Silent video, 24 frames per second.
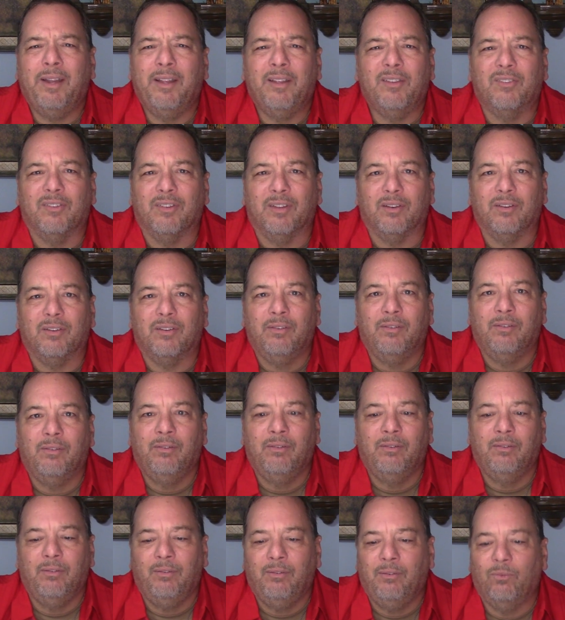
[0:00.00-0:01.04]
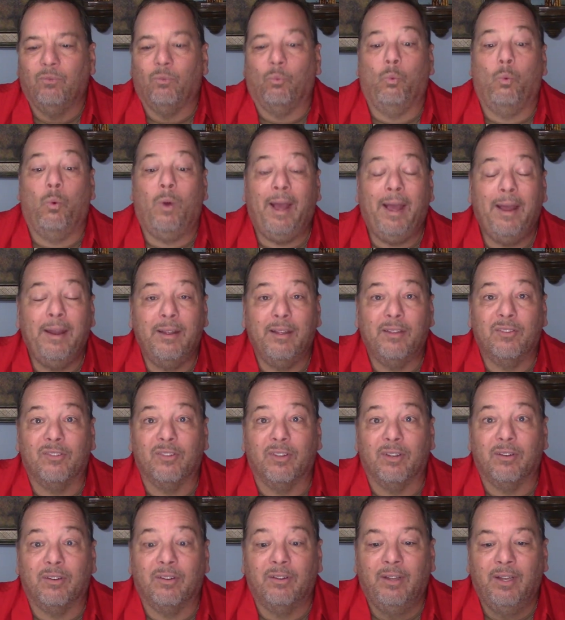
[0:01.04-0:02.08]
is it? When is
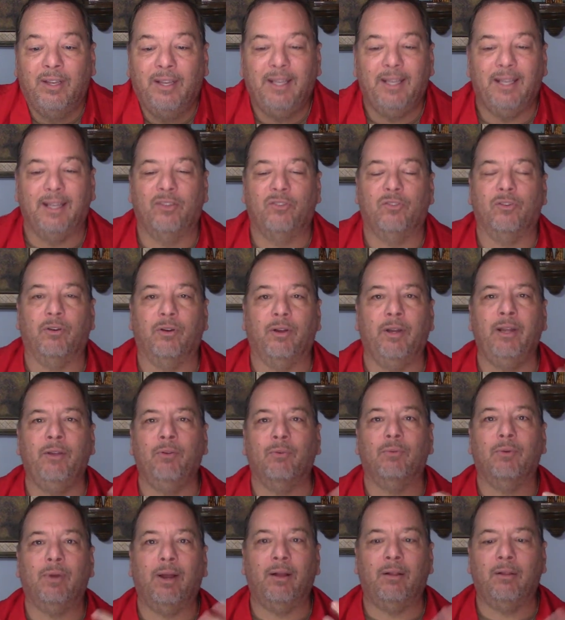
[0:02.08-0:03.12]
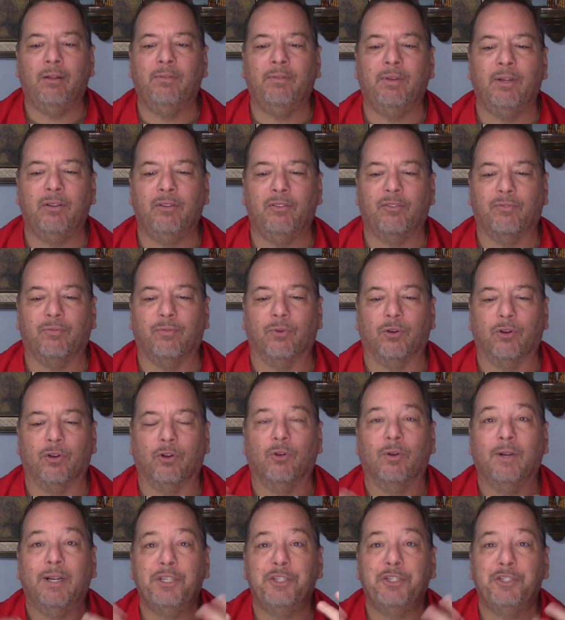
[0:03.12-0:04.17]
it? Is there any relevance for
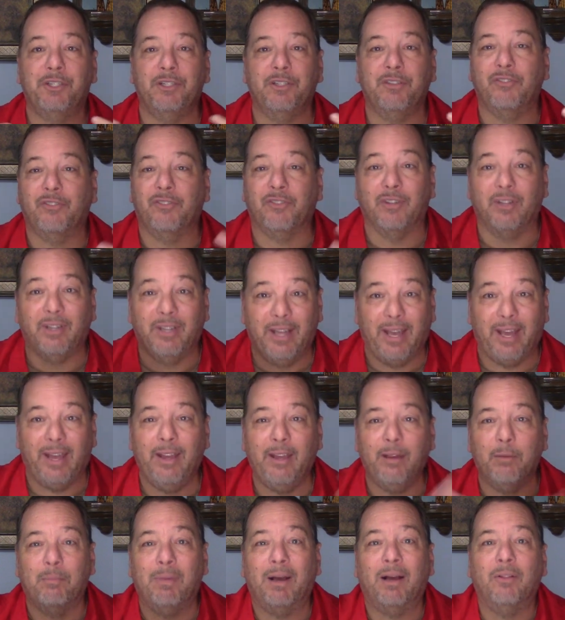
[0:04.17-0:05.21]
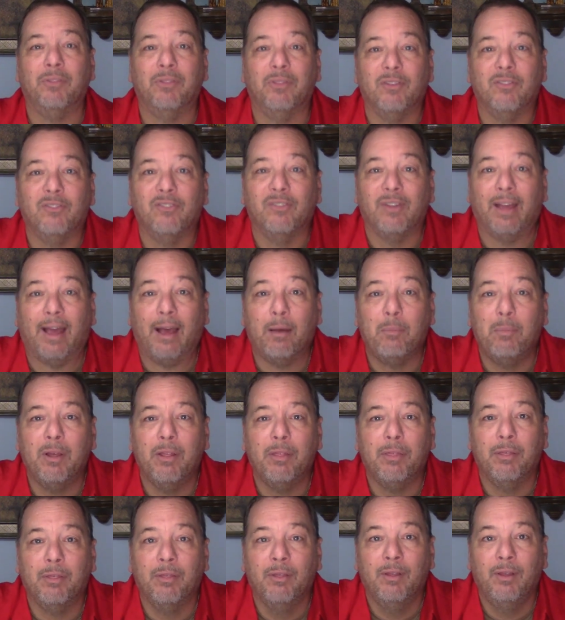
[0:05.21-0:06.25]
Christians today about the
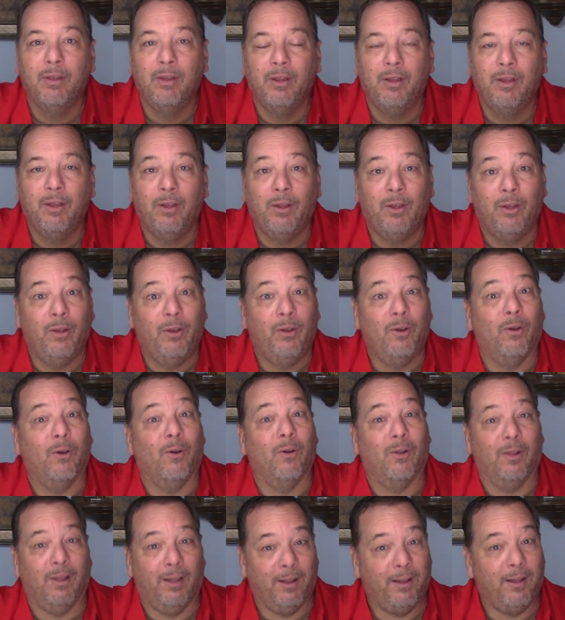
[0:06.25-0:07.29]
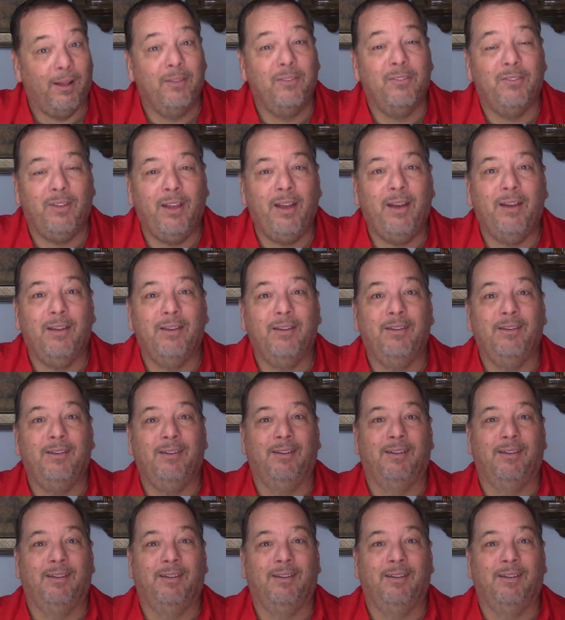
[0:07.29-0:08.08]
Sabbath? Well, like I said,